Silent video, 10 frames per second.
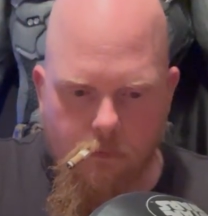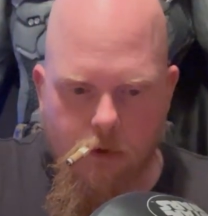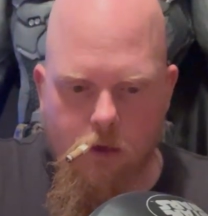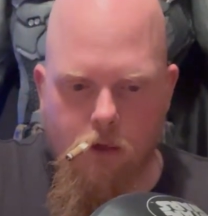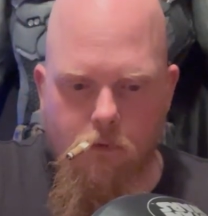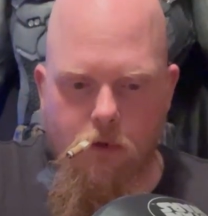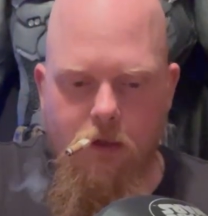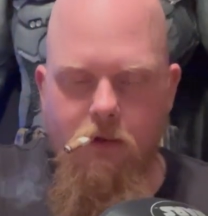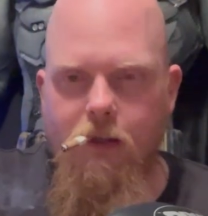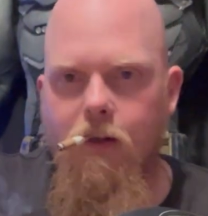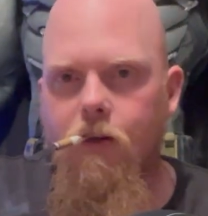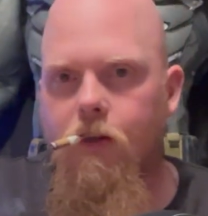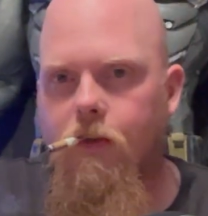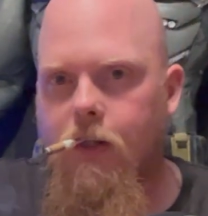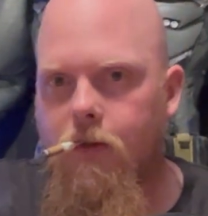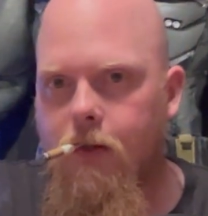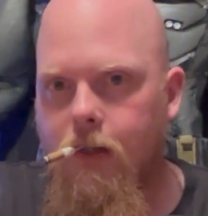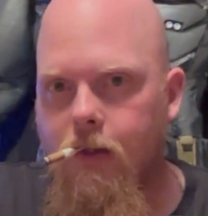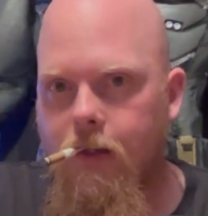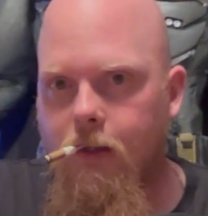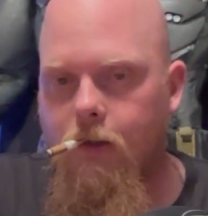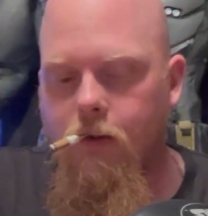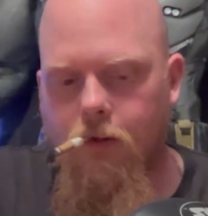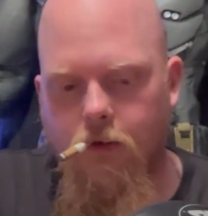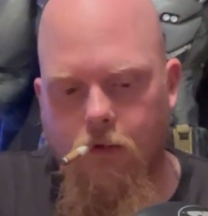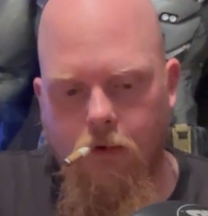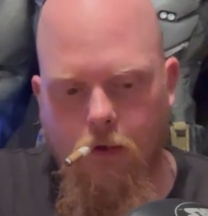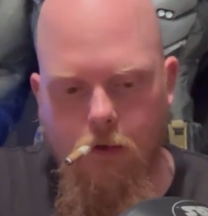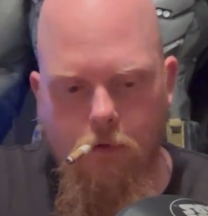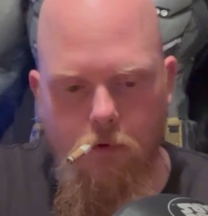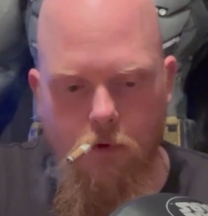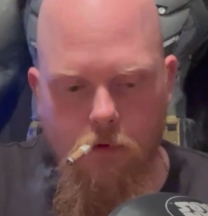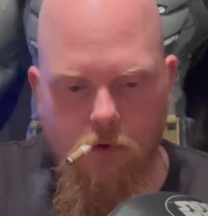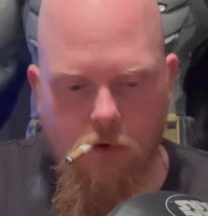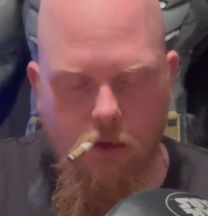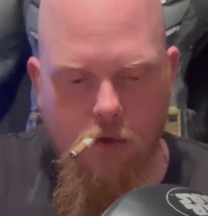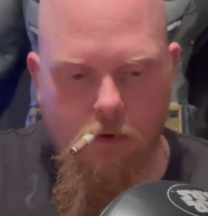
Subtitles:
Hopefully it's not all corroded in here and awful and shit.